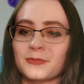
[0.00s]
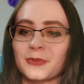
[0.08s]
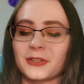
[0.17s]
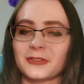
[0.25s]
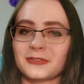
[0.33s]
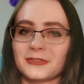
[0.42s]

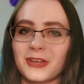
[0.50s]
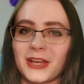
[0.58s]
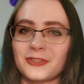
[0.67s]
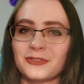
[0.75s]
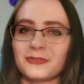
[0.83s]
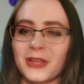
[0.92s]
but I
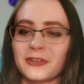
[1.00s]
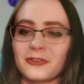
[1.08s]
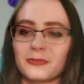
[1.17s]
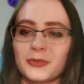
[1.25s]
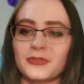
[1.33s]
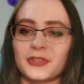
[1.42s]
do like
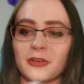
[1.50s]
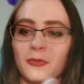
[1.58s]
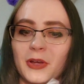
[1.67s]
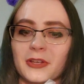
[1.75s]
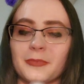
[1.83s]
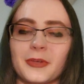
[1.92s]
her music
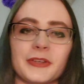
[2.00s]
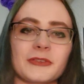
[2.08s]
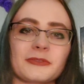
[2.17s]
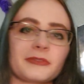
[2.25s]
quite a bit.